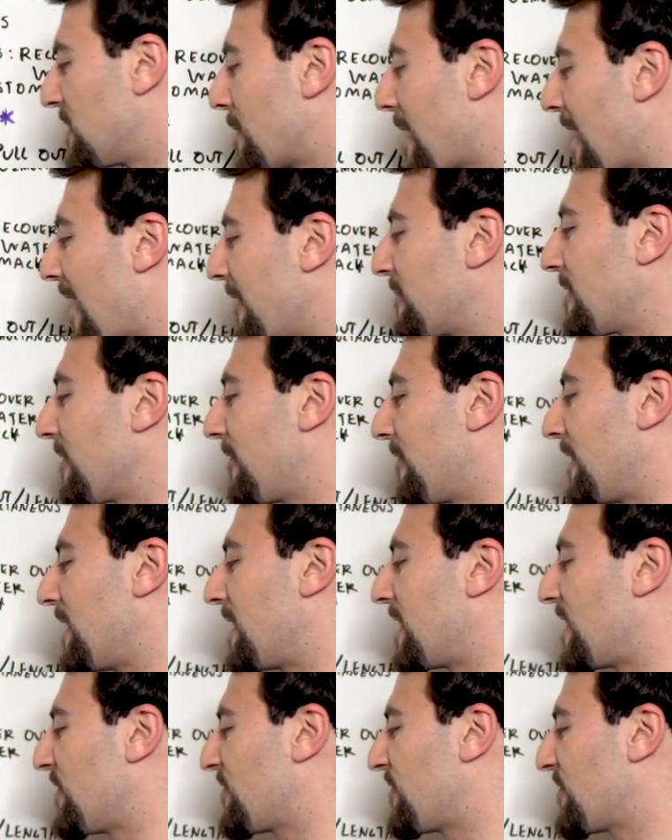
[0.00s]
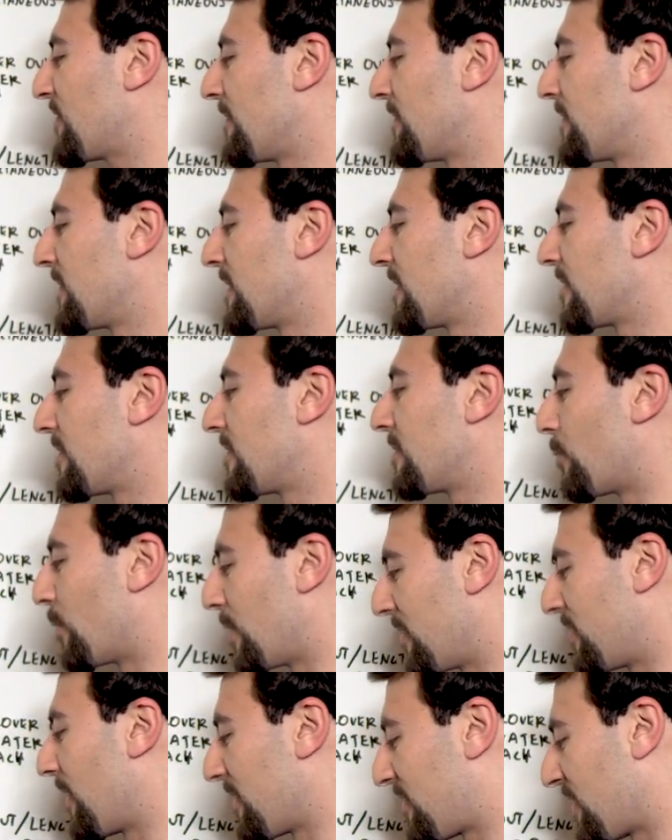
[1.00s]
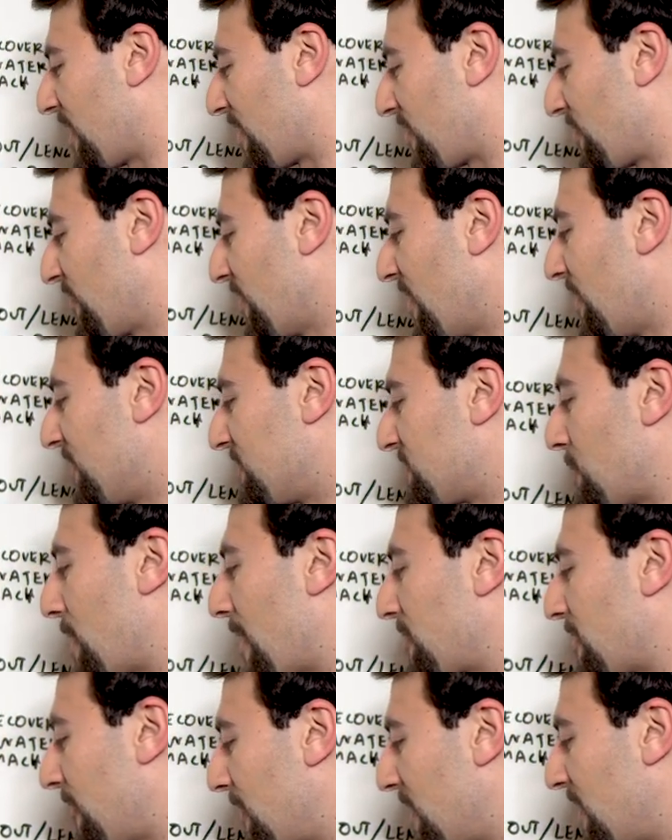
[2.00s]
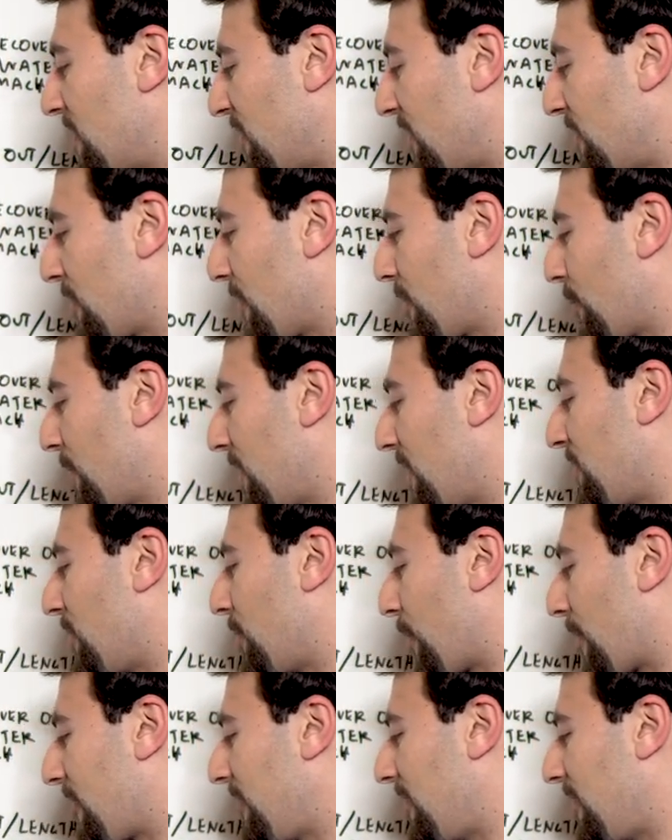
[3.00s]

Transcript: you have to finish with a touch. So you have to finish either with your